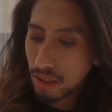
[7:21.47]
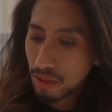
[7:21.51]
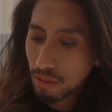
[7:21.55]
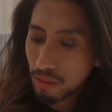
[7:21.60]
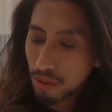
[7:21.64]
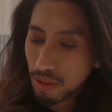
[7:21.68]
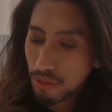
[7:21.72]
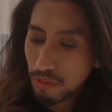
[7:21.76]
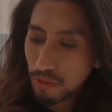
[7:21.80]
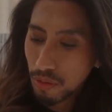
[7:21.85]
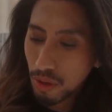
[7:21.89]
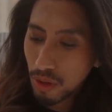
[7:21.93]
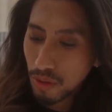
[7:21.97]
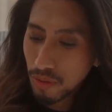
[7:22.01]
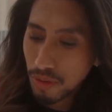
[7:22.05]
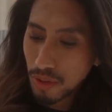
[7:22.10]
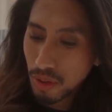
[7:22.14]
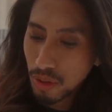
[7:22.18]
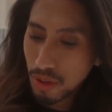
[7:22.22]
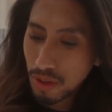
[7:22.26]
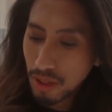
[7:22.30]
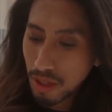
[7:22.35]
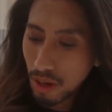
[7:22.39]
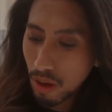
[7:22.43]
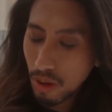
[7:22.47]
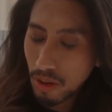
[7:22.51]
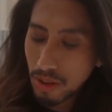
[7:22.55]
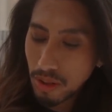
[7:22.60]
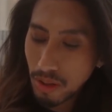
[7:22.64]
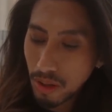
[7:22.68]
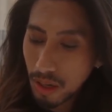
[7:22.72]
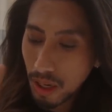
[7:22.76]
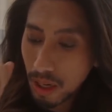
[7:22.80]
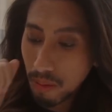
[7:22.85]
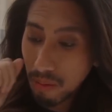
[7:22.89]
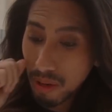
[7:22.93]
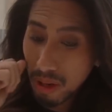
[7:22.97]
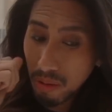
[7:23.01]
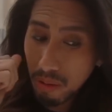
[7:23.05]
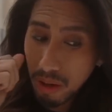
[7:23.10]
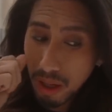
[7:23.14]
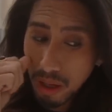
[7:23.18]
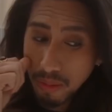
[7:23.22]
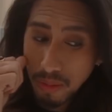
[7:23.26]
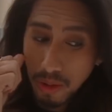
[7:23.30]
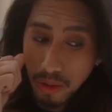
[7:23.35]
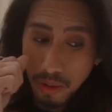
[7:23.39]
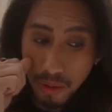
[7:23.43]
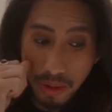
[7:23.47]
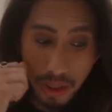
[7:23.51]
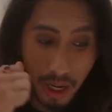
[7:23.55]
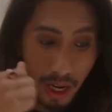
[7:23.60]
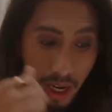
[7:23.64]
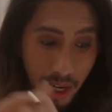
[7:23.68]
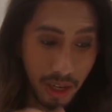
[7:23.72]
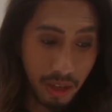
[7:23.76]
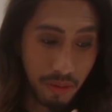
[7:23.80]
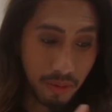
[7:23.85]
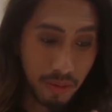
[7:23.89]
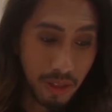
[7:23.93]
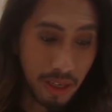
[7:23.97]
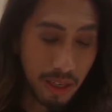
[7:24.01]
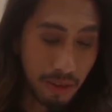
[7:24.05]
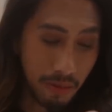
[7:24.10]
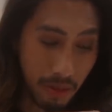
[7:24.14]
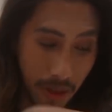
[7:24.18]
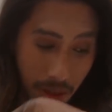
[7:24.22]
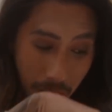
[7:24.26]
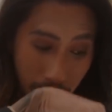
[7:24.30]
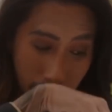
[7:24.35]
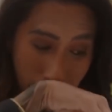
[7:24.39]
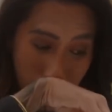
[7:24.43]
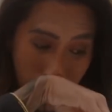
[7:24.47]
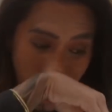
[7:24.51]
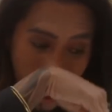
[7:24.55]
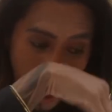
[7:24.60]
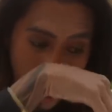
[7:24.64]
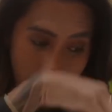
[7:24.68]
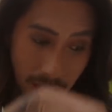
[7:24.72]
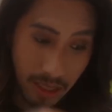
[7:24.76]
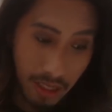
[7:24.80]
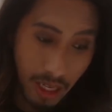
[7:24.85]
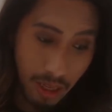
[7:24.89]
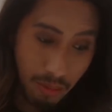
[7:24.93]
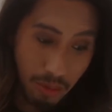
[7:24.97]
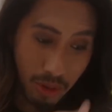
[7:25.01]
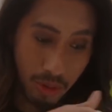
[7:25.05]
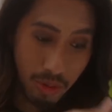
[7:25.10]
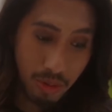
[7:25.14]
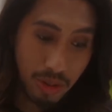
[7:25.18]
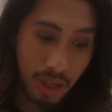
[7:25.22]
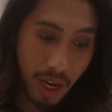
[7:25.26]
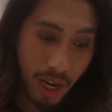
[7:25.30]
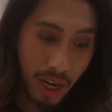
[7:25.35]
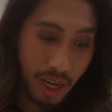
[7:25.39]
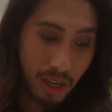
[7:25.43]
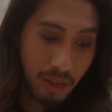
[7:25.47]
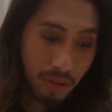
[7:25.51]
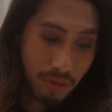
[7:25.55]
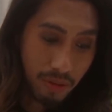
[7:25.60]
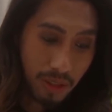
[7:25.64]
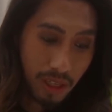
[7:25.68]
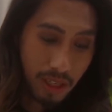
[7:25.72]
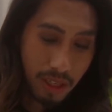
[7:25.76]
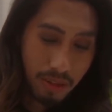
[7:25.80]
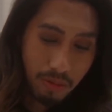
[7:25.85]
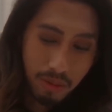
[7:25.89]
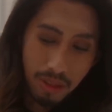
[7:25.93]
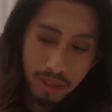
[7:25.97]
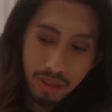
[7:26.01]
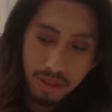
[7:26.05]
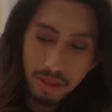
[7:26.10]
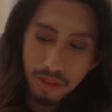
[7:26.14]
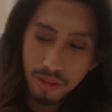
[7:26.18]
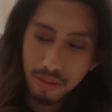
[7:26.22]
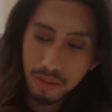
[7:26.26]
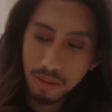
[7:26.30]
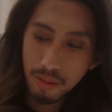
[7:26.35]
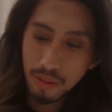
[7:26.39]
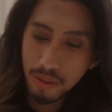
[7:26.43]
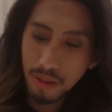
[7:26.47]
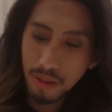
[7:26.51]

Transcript: with the Four of Swords, they also claim like, well, I'm too tired of dealing with those things. I'm too tired of dealing with you.